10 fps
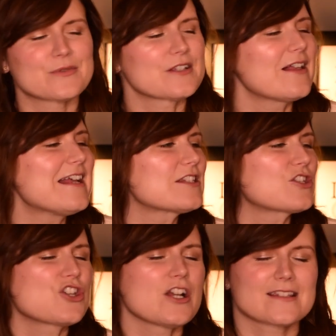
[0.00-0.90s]
So let's
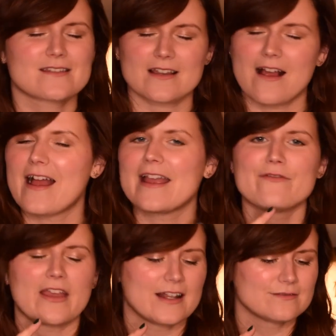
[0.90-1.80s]
just
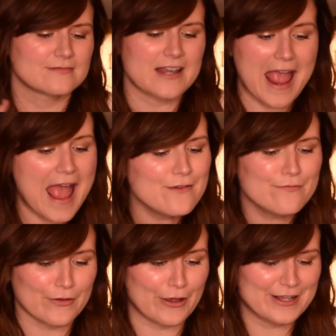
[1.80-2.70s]
dive in
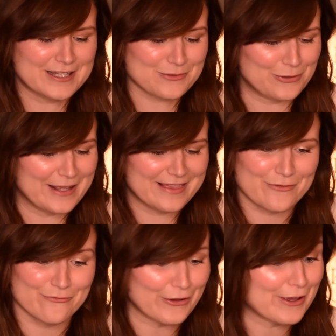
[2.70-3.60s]
headfirst with
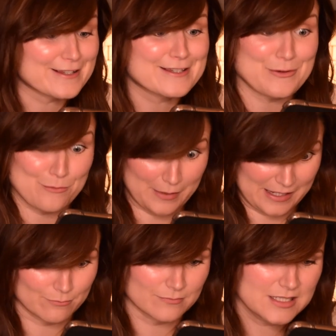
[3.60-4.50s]
the first
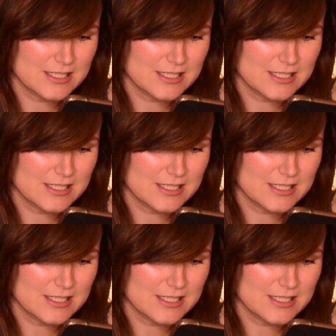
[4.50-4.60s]
meme.